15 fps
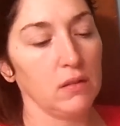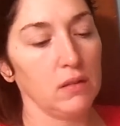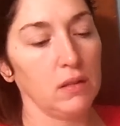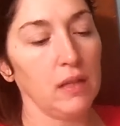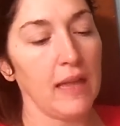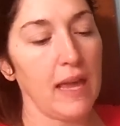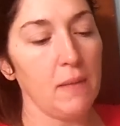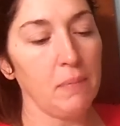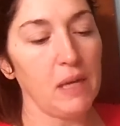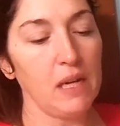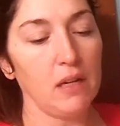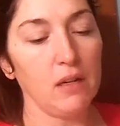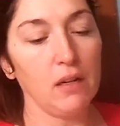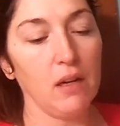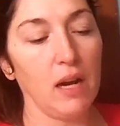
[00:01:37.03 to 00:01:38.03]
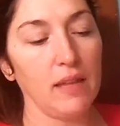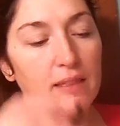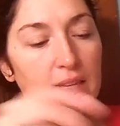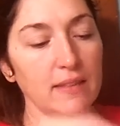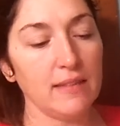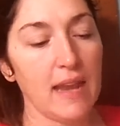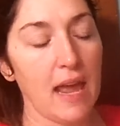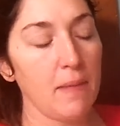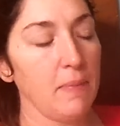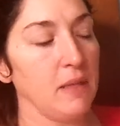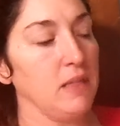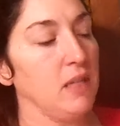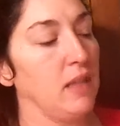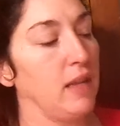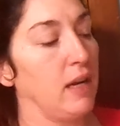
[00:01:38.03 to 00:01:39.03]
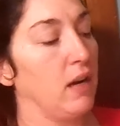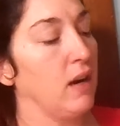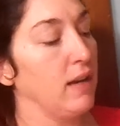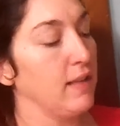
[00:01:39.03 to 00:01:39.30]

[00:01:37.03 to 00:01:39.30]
clamp here, and they snap into there,